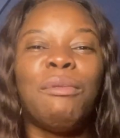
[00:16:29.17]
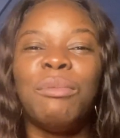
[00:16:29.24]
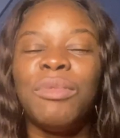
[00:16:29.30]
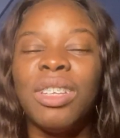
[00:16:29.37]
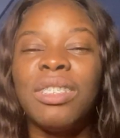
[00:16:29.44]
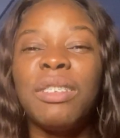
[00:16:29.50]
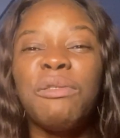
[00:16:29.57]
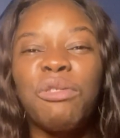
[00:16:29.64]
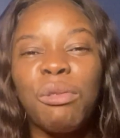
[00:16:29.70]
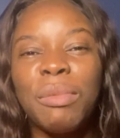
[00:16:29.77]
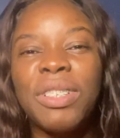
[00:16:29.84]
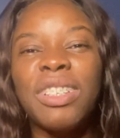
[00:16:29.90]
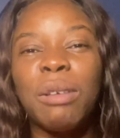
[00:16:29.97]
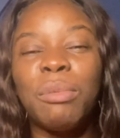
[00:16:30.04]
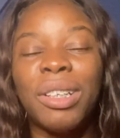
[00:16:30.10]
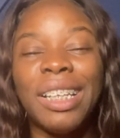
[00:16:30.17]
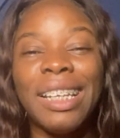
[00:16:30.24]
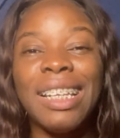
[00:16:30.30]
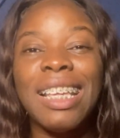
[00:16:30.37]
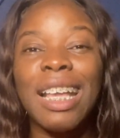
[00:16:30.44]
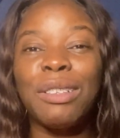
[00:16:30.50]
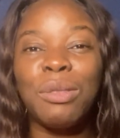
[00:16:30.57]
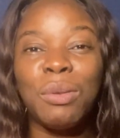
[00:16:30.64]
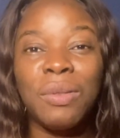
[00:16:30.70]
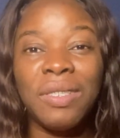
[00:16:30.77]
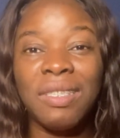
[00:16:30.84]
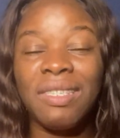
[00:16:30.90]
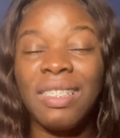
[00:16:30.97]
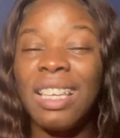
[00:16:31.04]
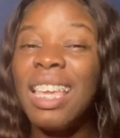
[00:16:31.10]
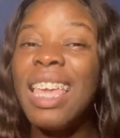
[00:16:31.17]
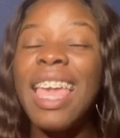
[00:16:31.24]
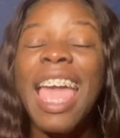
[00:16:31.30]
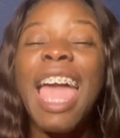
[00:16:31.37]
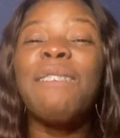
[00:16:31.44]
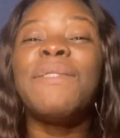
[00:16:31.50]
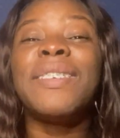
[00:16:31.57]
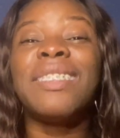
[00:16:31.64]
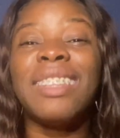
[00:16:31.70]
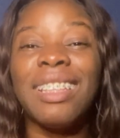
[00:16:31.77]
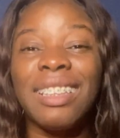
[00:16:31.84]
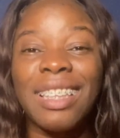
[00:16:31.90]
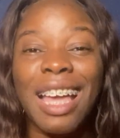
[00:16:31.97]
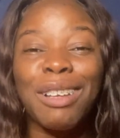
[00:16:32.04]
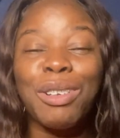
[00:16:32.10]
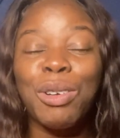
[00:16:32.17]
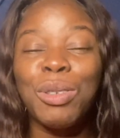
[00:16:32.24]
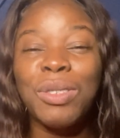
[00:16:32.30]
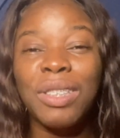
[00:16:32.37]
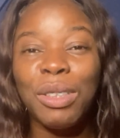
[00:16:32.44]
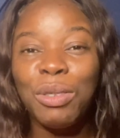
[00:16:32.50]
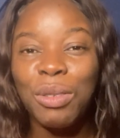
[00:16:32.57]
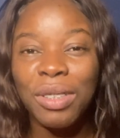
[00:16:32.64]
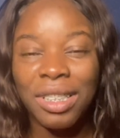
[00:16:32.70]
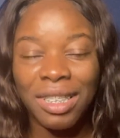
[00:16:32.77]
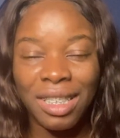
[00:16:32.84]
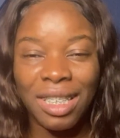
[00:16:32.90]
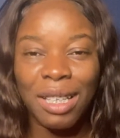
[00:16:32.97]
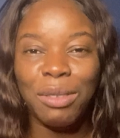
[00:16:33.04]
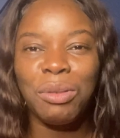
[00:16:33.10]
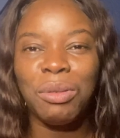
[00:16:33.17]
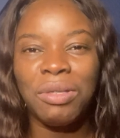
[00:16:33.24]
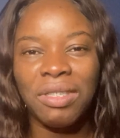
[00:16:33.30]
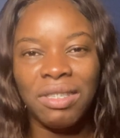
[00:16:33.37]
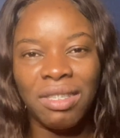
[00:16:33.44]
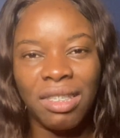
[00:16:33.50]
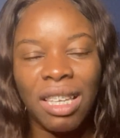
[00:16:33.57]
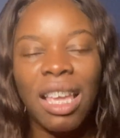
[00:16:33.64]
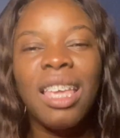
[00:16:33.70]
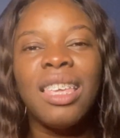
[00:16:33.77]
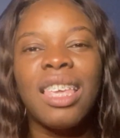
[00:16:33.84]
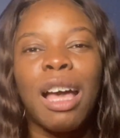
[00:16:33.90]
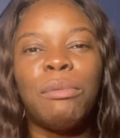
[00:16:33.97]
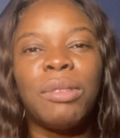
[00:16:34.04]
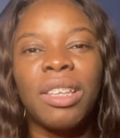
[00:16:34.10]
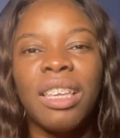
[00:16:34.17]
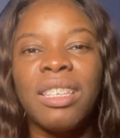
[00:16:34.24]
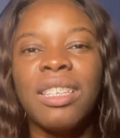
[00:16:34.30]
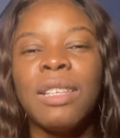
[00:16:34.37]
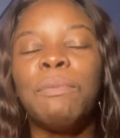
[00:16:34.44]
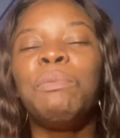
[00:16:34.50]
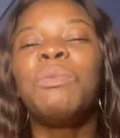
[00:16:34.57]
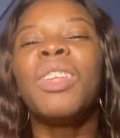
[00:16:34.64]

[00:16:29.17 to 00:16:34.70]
There's information about the DS260, everything that goes into the DS260 application.